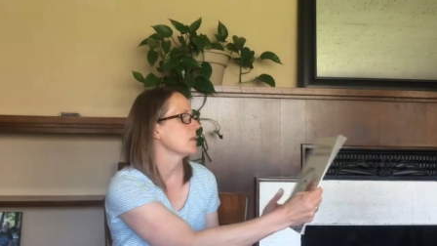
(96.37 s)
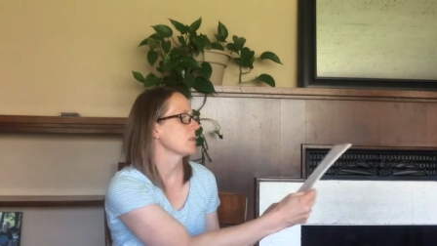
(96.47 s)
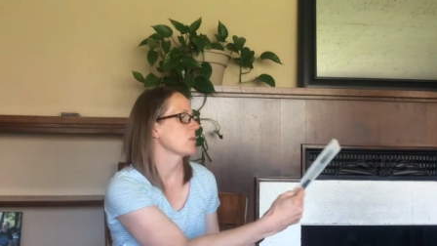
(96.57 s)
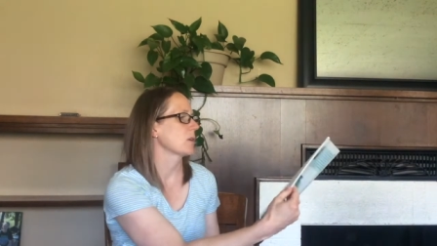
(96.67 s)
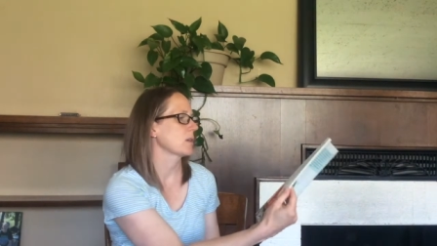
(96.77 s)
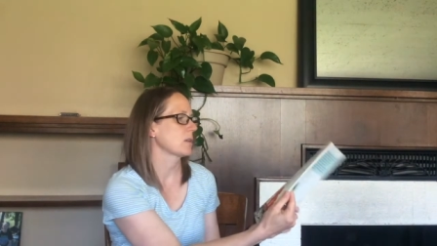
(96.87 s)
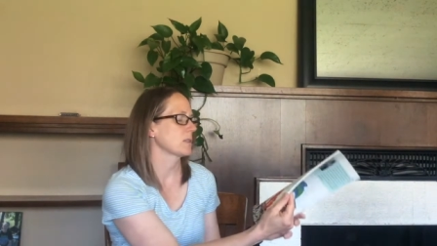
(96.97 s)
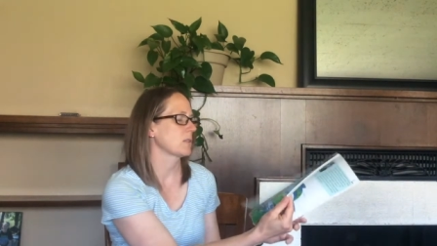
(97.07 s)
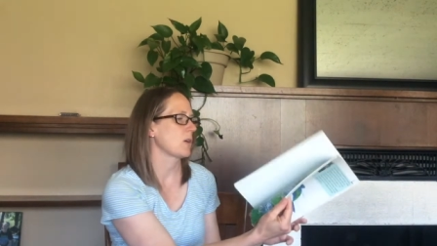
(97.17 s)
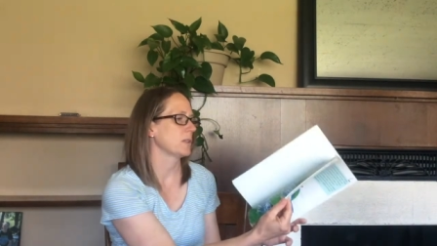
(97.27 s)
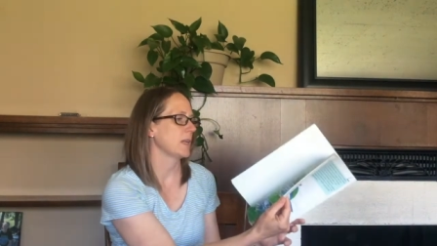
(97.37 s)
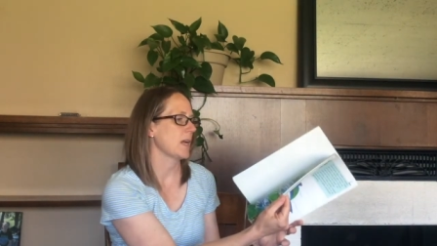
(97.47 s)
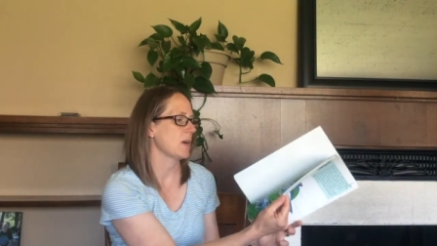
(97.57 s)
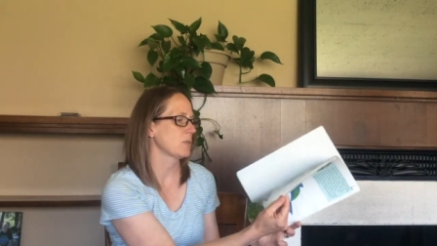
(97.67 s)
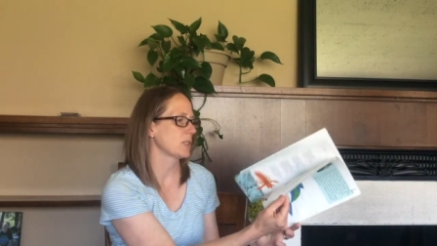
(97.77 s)
So it's called A
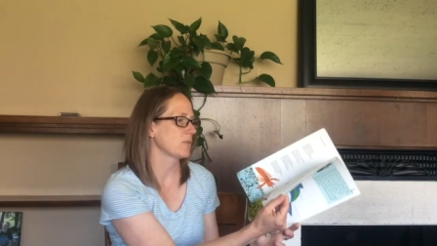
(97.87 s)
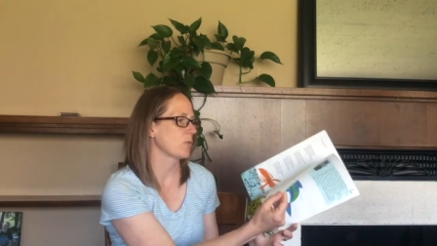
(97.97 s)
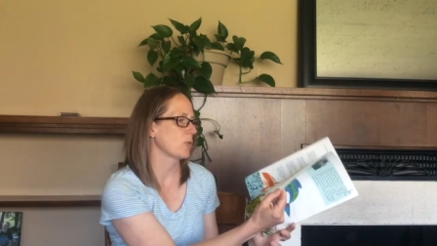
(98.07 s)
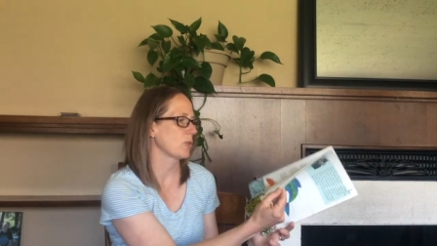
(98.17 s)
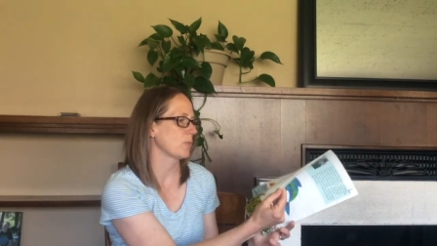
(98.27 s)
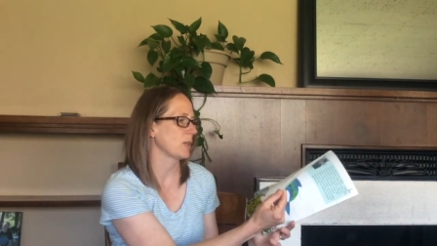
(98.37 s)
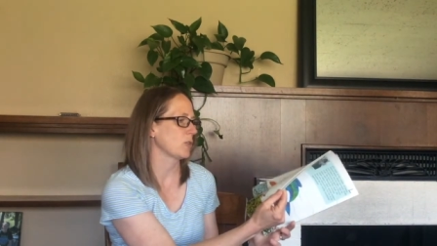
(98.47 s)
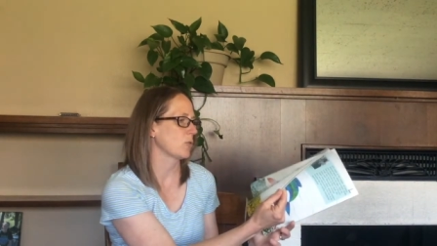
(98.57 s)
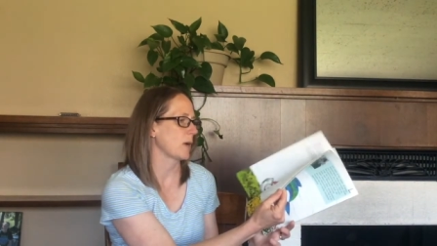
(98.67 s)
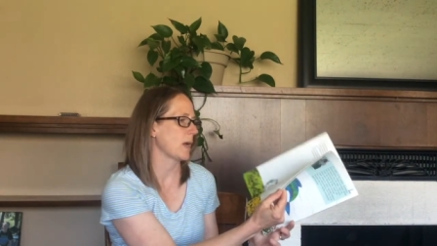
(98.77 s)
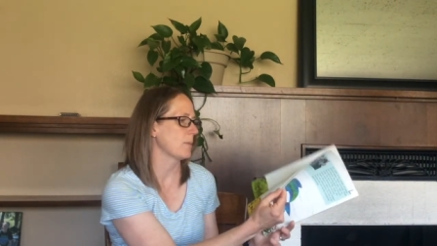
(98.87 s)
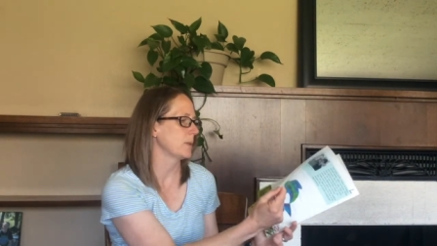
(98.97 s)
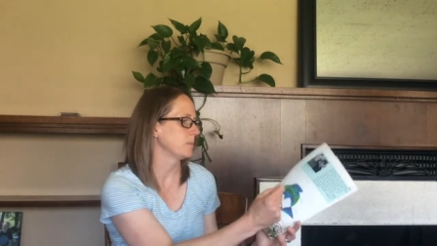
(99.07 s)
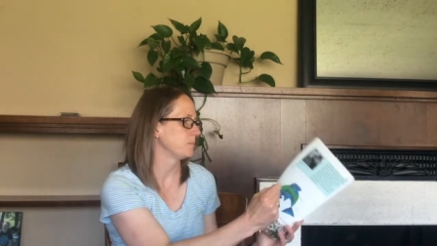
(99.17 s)
House for Hermit Crab.